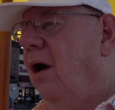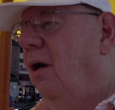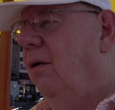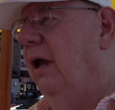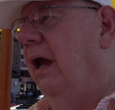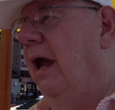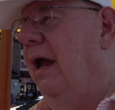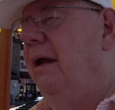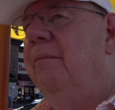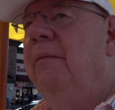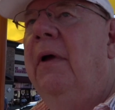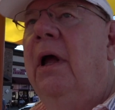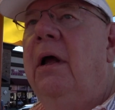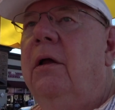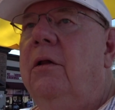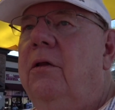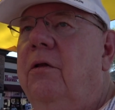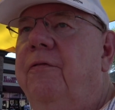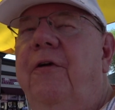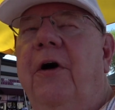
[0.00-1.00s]
okay.
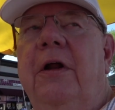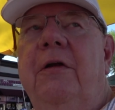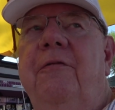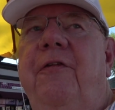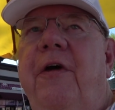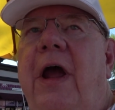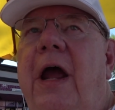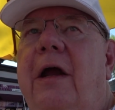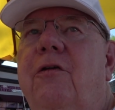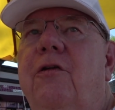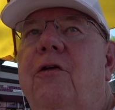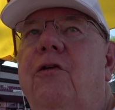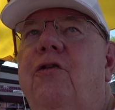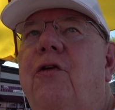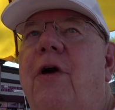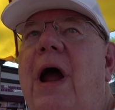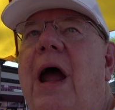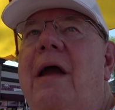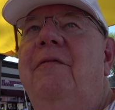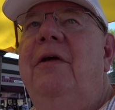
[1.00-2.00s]
The fun factor
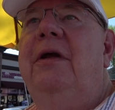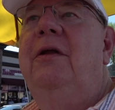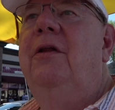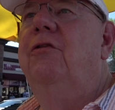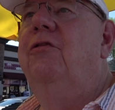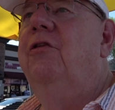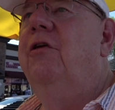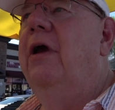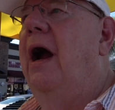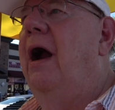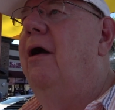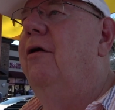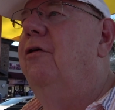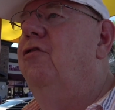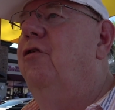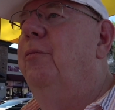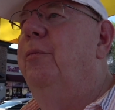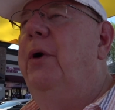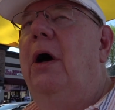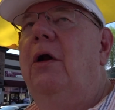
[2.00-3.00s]
driving this car
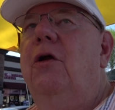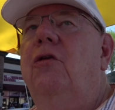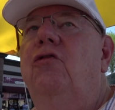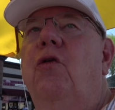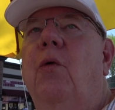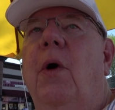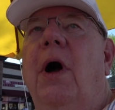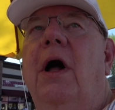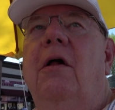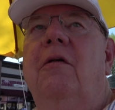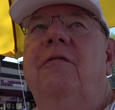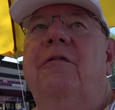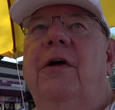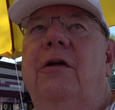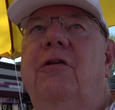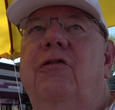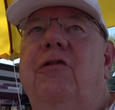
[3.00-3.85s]
is about a 12 on a